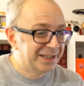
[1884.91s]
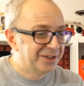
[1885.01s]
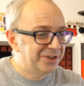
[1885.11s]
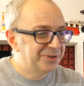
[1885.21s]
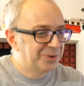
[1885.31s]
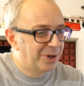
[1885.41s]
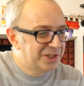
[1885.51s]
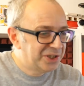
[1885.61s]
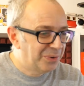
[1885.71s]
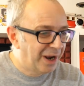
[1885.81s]
And do do I
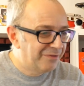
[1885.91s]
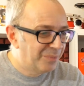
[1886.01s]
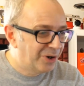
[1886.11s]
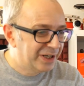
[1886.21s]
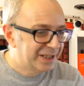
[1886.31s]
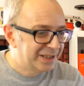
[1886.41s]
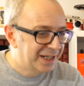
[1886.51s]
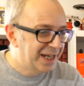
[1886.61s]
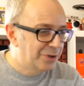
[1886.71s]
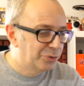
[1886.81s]
still have my
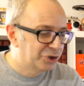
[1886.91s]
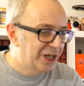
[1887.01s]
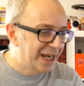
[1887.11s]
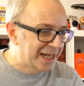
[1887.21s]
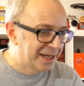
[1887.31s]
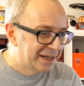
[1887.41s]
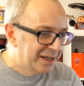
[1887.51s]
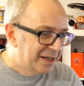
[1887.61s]
Key or Chi